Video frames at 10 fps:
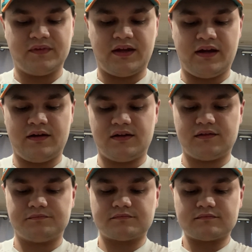And
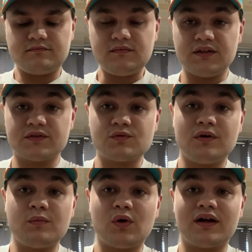there's
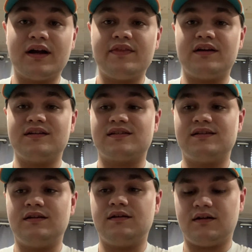one more guy that I
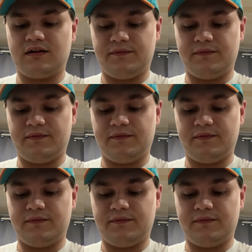see.